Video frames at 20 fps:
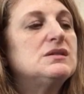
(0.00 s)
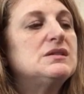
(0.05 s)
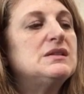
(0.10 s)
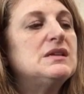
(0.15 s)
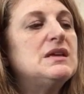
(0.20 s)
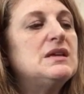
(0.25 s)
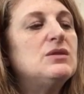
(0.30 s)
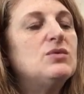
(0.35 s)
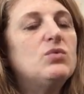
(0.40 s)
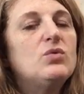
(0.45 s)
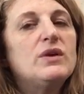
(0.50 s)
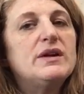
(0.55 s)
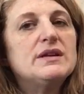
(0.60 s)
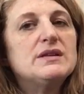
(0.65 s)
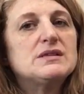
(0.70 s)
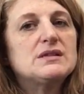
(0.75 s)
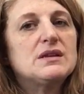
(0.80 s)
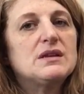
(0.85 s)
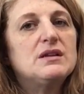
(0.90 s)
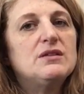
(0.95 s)
see what
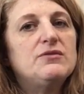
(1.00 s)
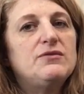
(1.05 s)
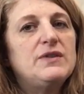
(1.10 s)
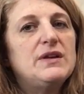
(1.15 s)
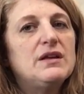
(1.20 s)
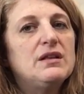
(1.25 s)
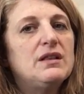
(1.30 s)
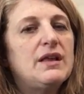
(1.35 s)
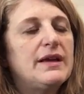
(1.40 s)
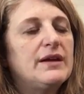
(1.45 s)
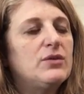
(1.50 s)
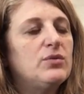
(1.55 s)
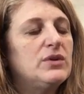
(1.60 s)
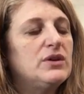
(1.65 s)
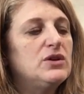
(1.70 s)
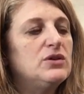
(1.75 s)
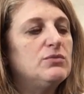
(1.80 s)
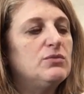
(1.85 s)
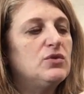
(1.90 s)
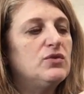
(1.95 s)
it's going to feel like
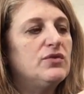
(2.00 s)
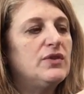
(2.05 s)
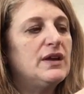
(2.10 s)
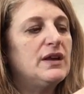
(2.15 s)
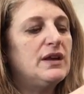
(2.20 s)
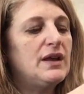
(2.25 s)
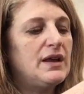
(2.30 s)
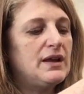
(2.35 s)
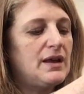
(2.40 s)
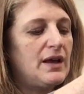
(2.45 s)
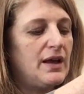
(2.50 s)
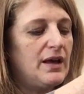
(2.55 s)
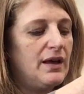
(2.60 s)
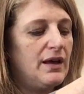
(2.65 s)
when you move it. And